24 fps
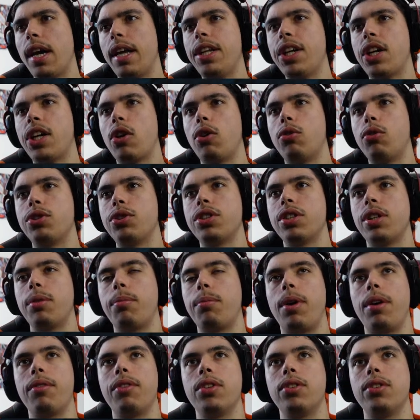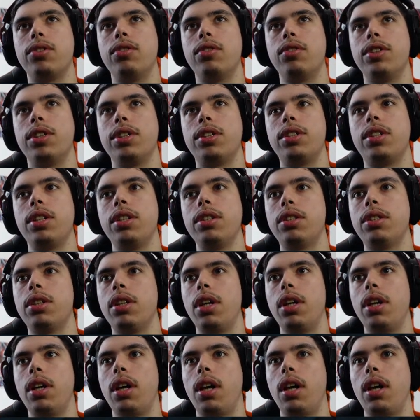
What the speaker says: Any closes above this resistance,